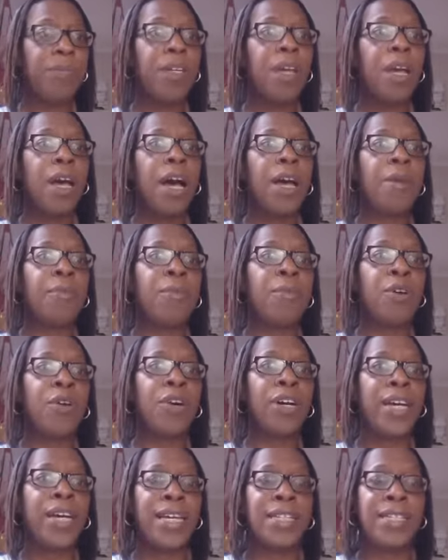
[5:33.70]
I'm
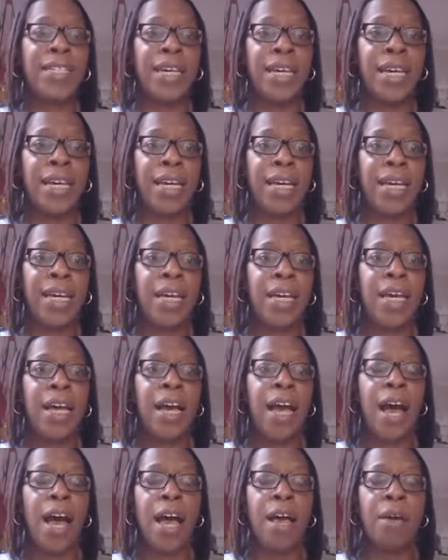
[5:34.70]
not getting
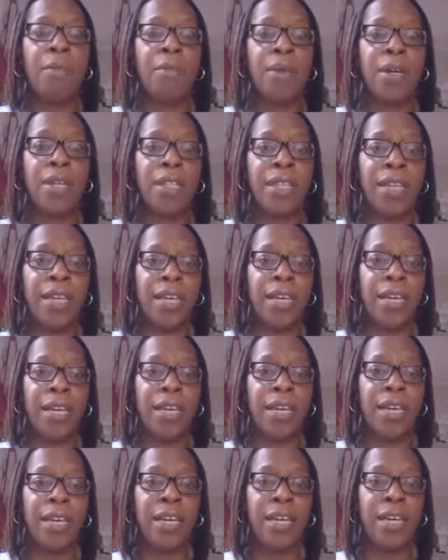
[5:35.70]
um,
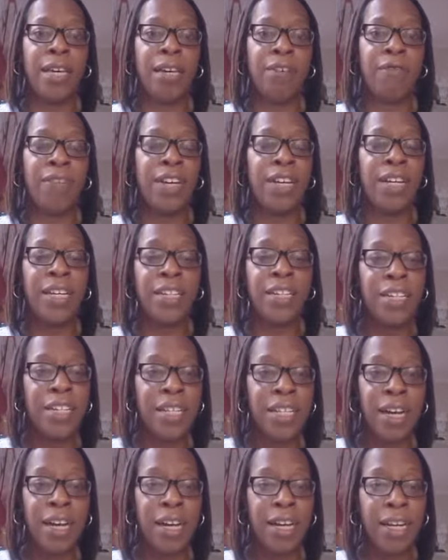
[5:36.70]
the
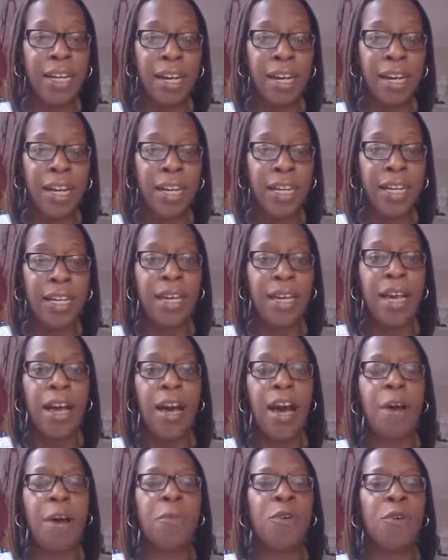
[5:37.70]
recognition that I'd like.
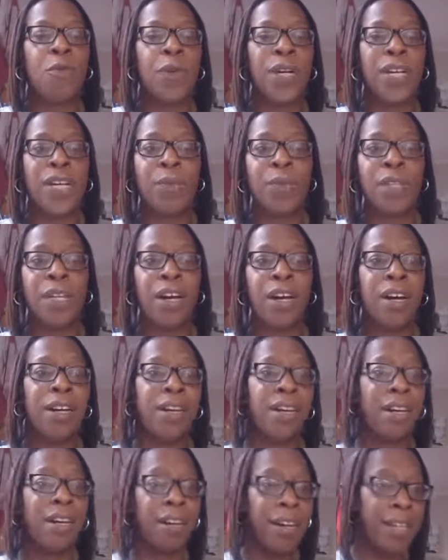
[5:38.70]
I'm not working with the kind
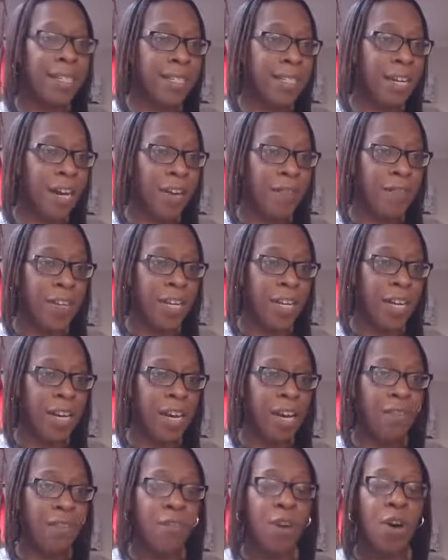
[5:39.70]
of clients that I really
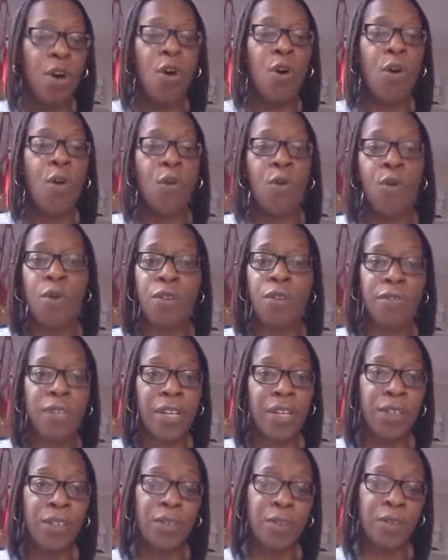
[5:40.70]
love. All of
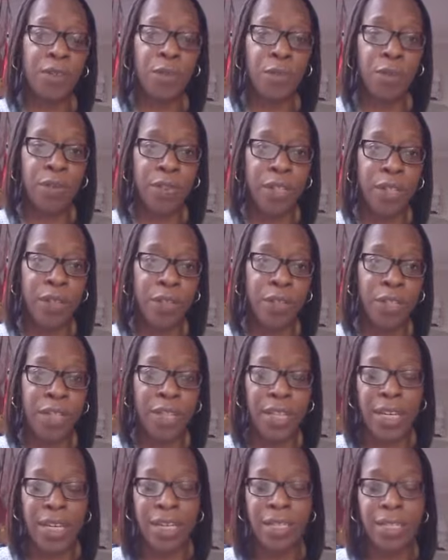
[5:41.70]
those, all of those good
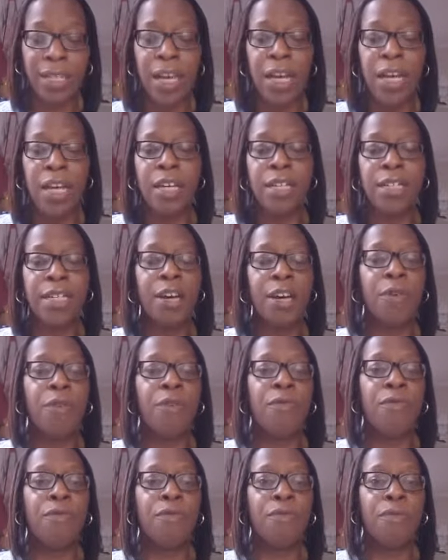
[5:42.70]
things. So
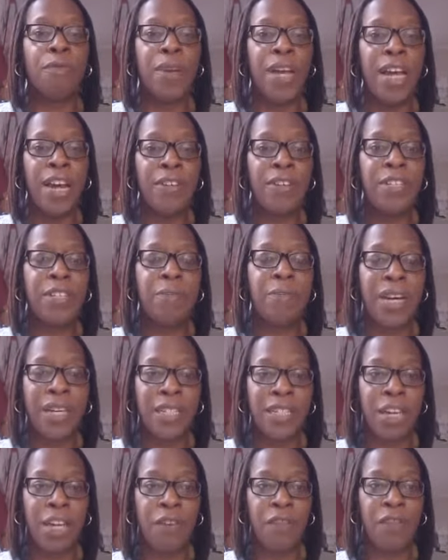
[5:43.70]

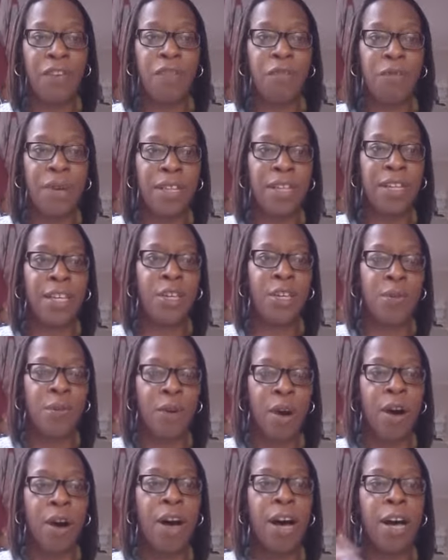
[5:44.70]
irrespective of whether you
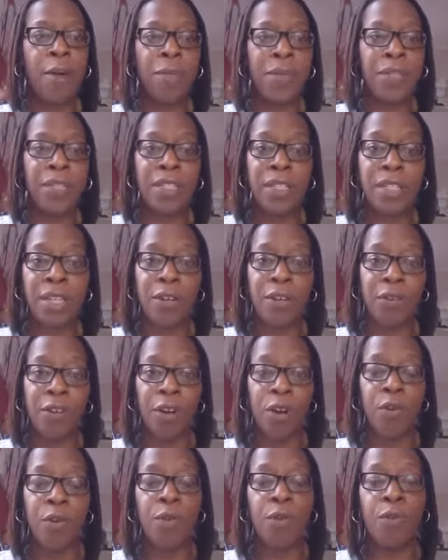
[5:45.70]
are a business
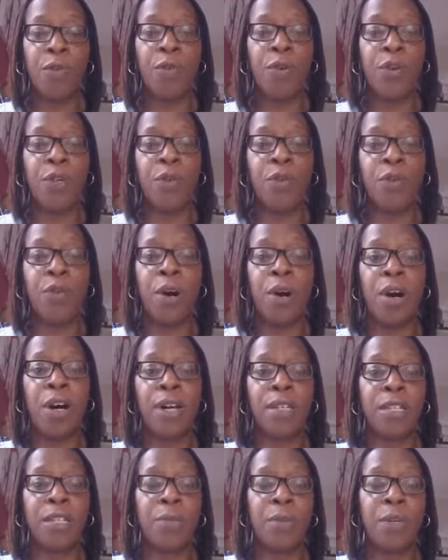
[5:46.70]
owner or you
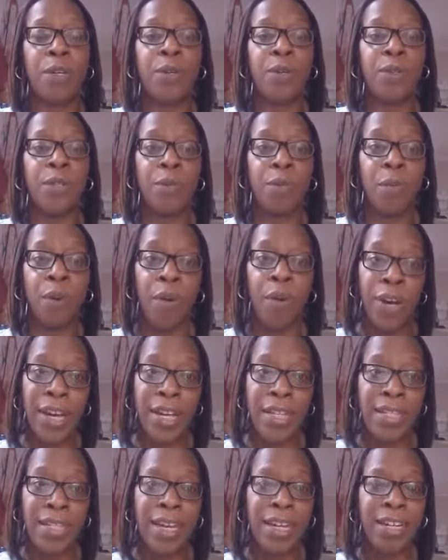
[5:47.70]
are someone who's
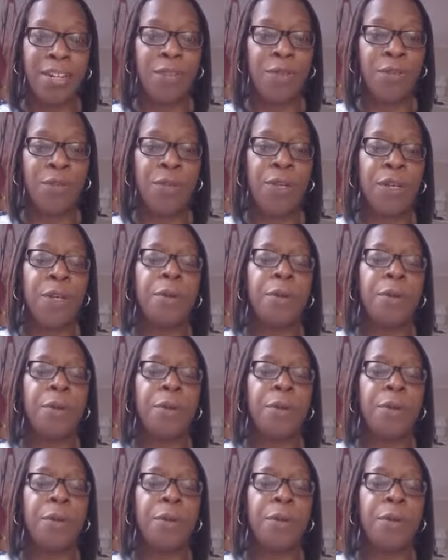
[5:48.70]
employed and you